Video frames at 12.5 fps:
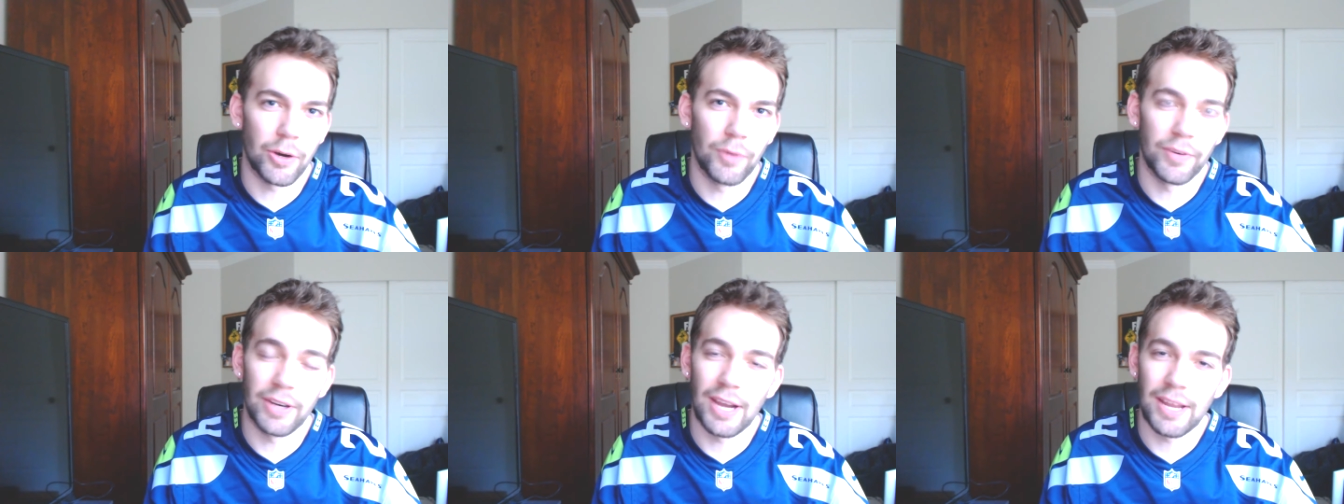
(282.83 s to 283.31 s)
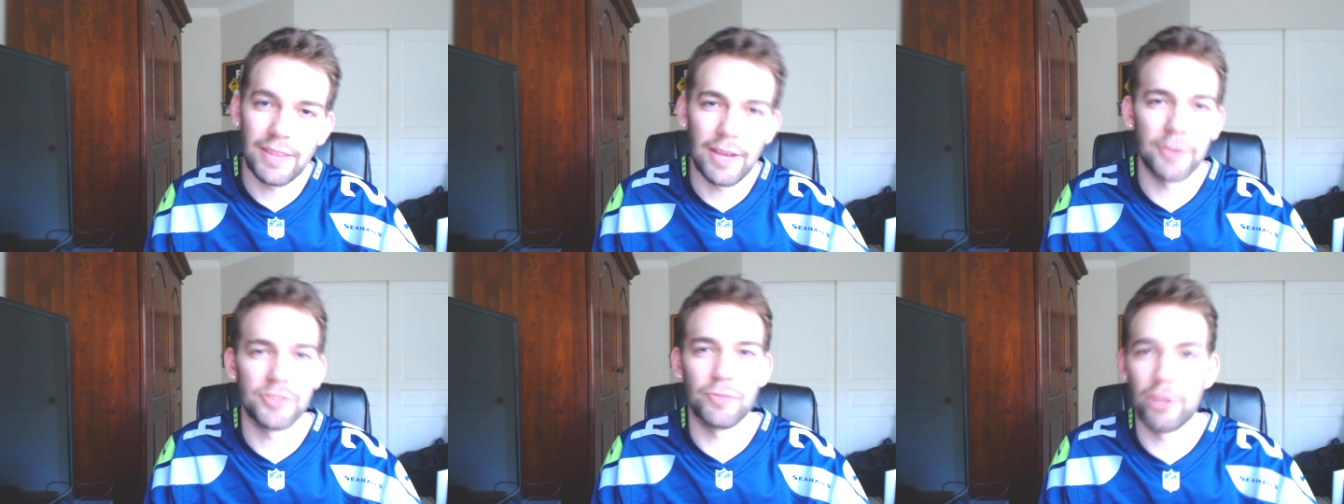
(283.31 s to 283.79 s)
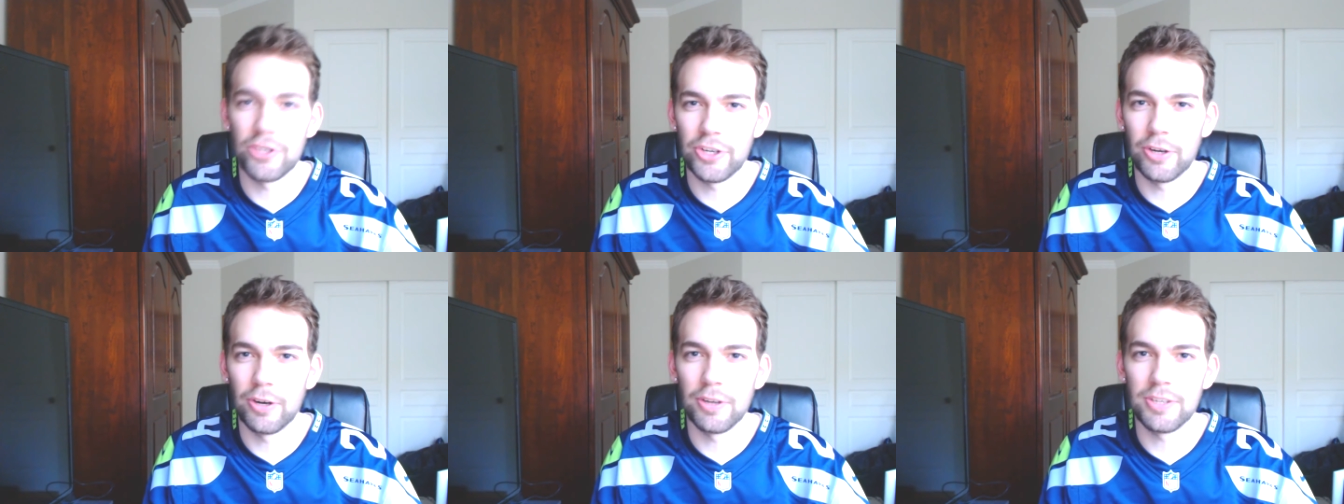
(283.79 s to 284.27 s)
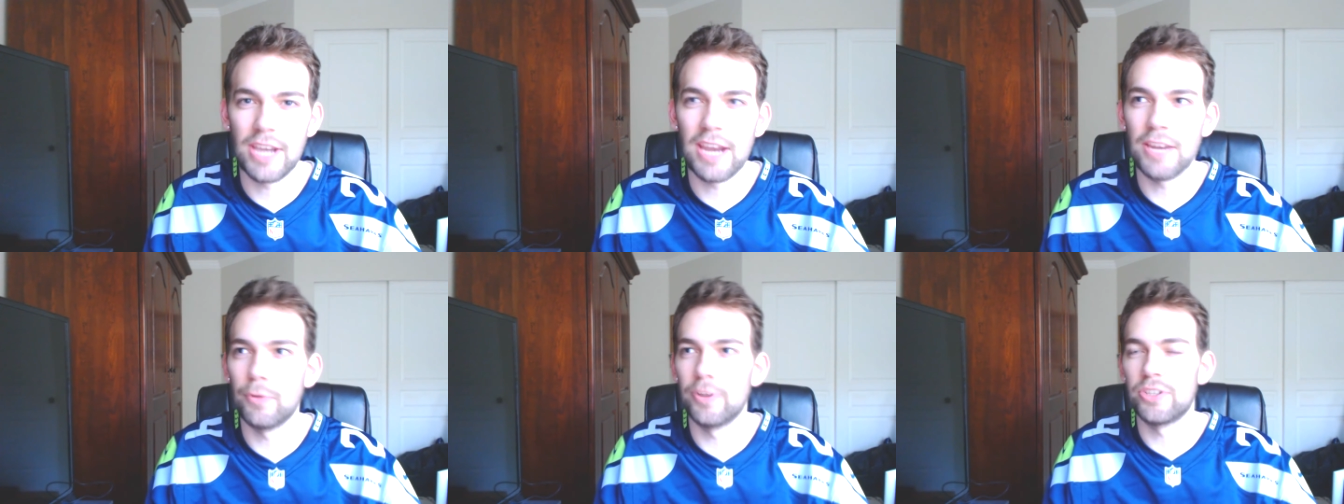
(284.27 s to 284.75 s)
over 9,000 rushing yards,
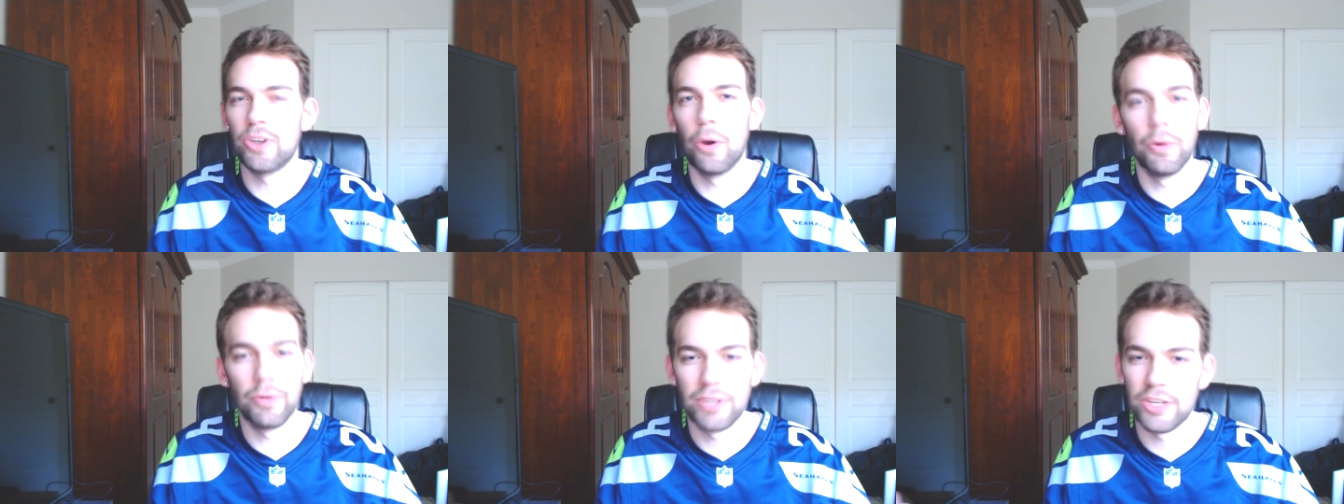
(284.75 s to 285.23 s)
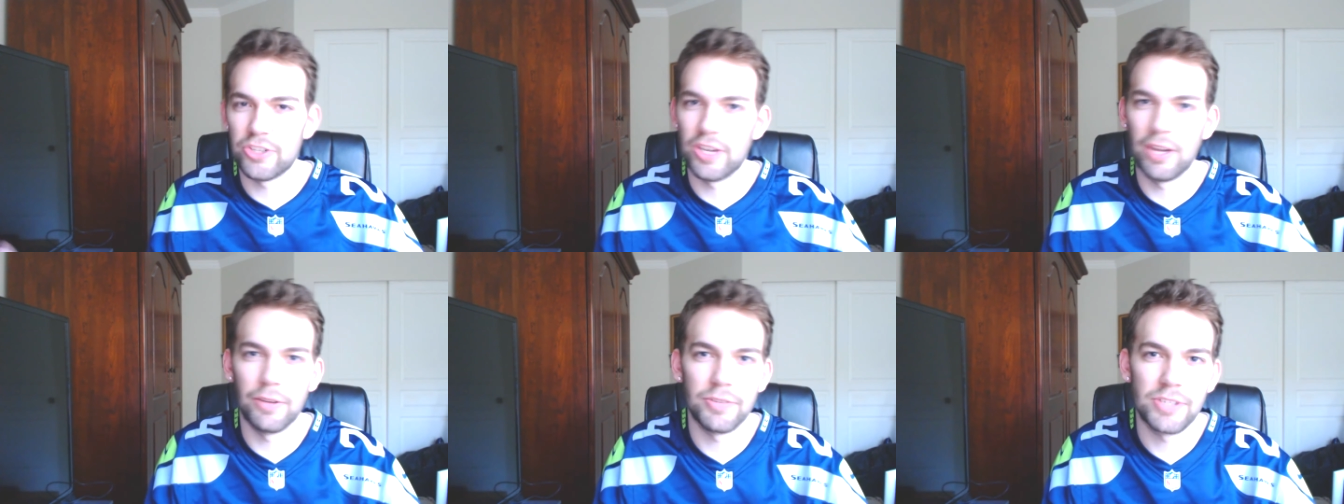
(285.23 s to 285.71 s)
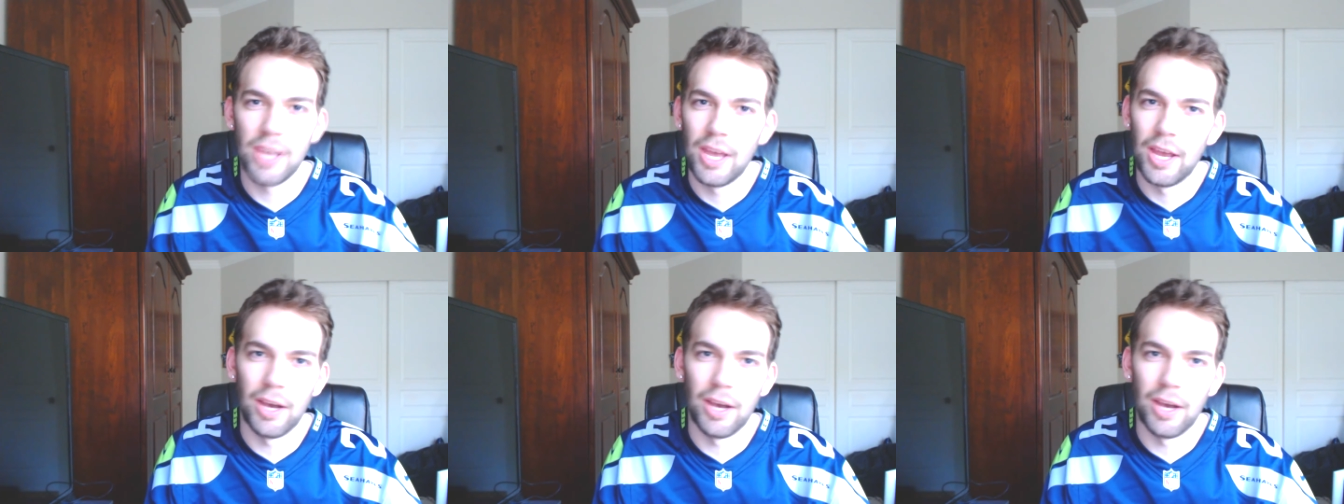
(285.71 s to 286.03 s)
81 total touchdowns